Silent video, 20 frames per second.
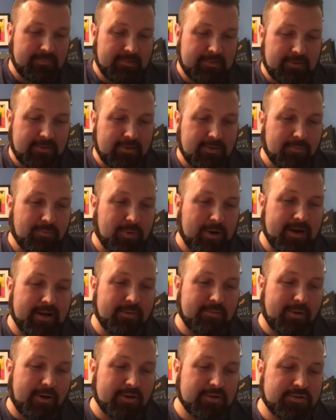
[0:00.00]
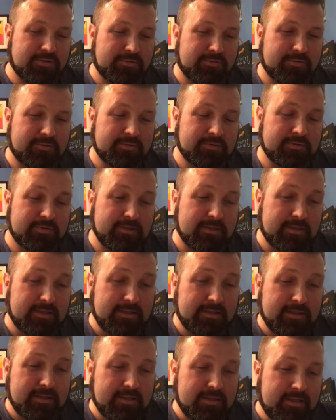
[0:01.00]
Brandon Marshall,
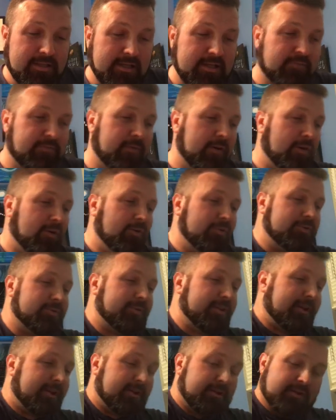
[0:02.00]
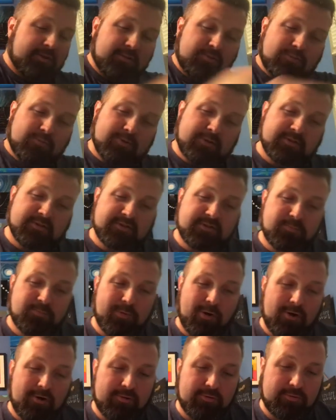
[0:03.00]
Nick Foles. We got another one of the
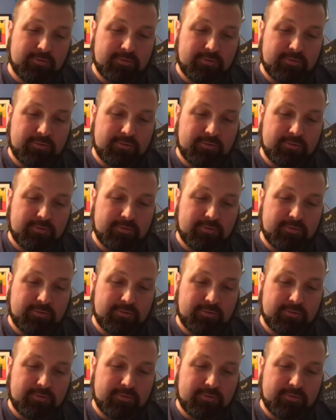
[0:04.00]
Sparkle